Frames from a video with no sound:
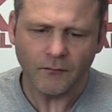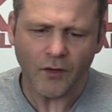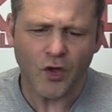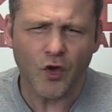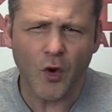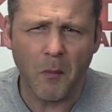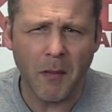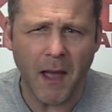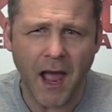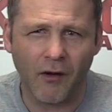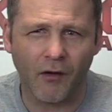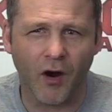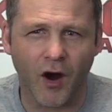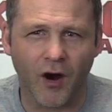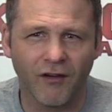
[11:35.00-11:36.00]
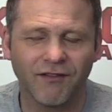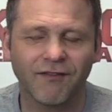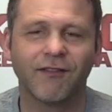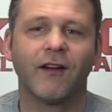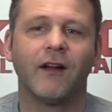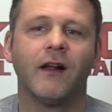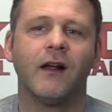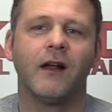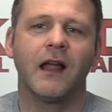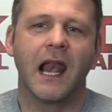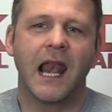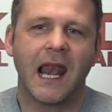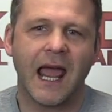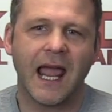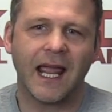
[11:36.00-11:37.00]
You're better off
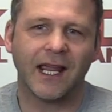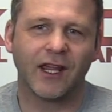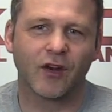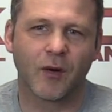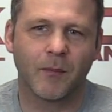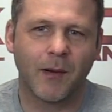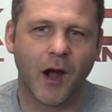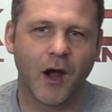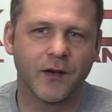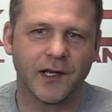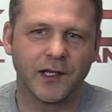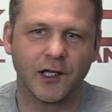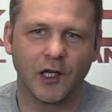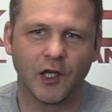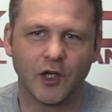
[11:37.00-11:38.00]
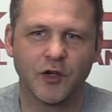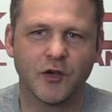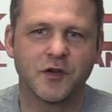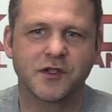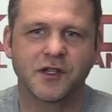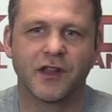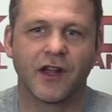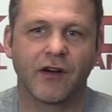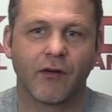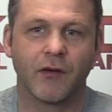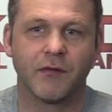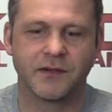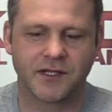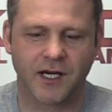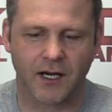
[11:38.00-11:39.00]
letting your opponent lose to their
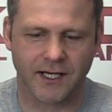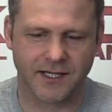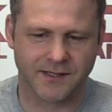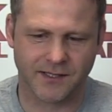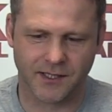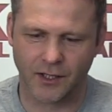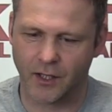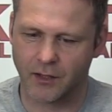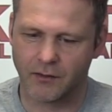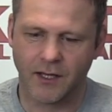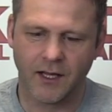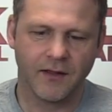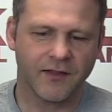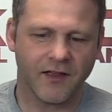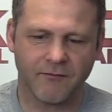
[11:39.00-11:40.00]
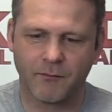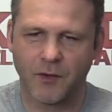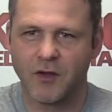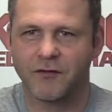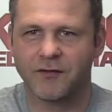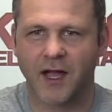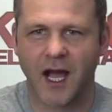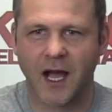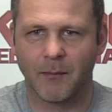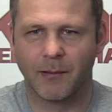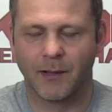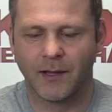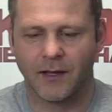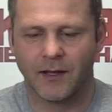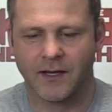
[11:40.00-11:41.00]
own dice. You know, they've moved up
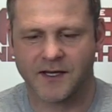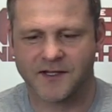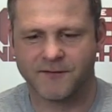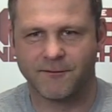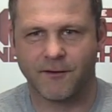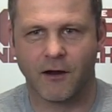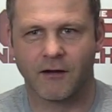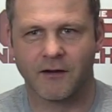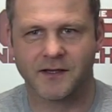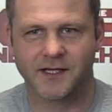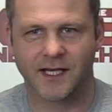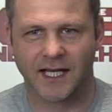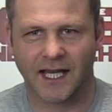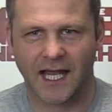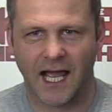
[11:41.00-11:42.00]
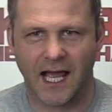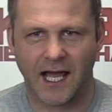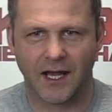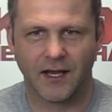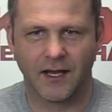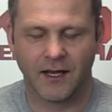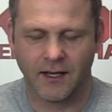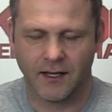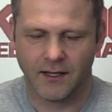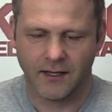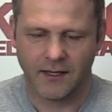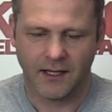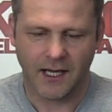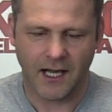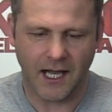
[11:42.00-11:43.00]
as far as they can,
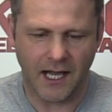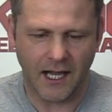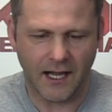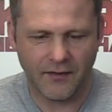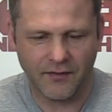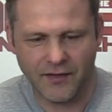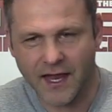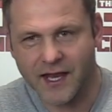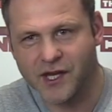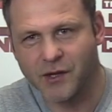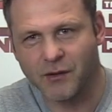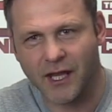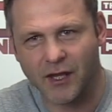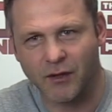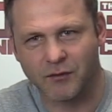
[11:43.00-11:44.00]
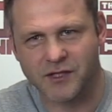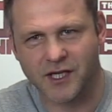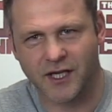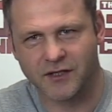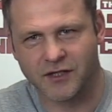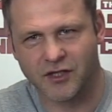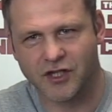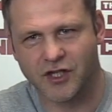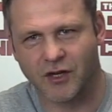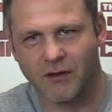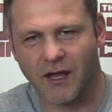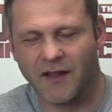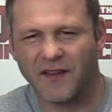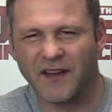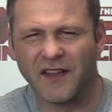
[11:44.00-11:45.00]
then you get your turn to shoot,
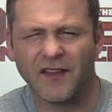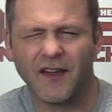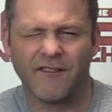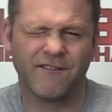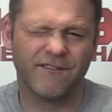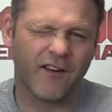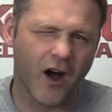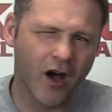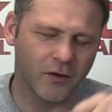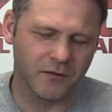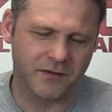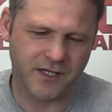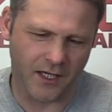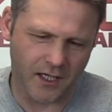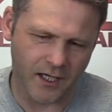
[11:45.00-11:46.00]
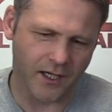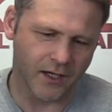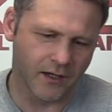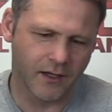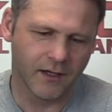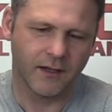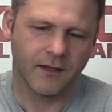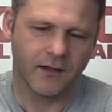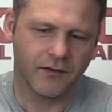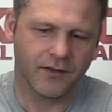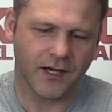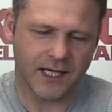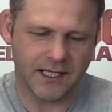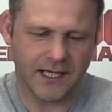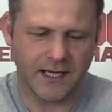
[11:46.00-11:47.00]
and then in their final turn,
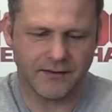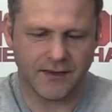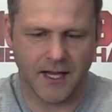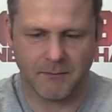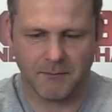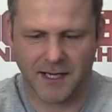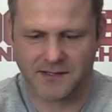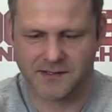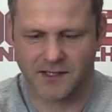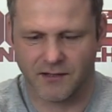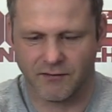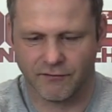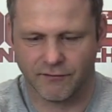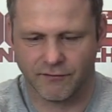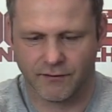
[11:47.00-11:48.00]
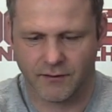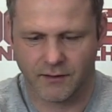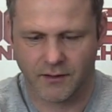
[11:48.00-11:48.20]
they need that massive,